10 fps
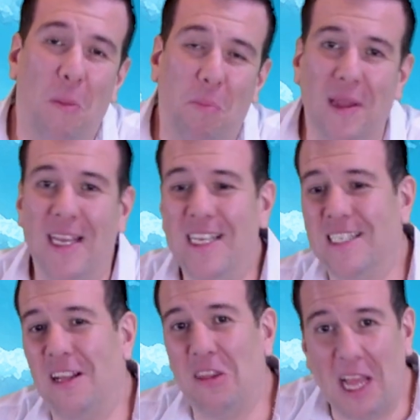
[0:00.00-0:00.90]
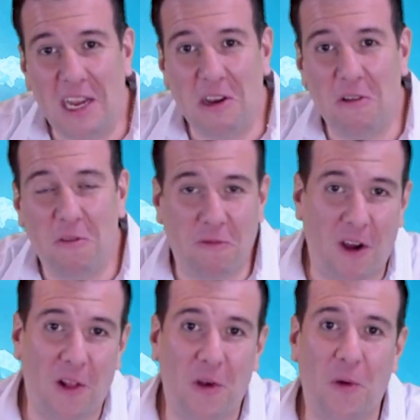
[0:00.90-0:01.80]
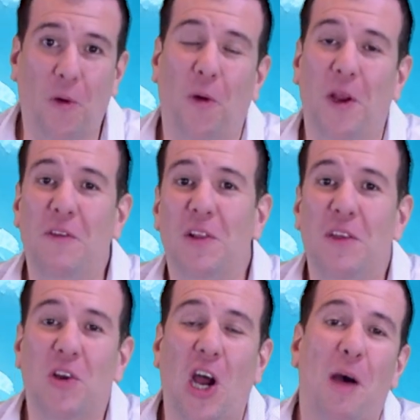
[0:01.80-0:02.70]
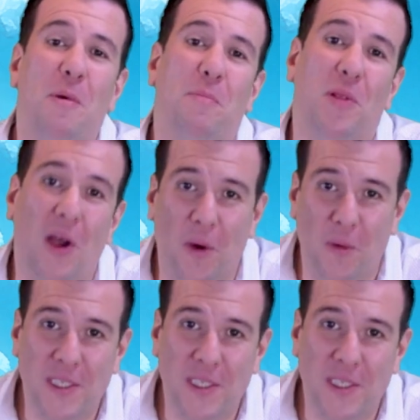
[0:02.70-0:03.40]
Please like, follow, or even leave a comment below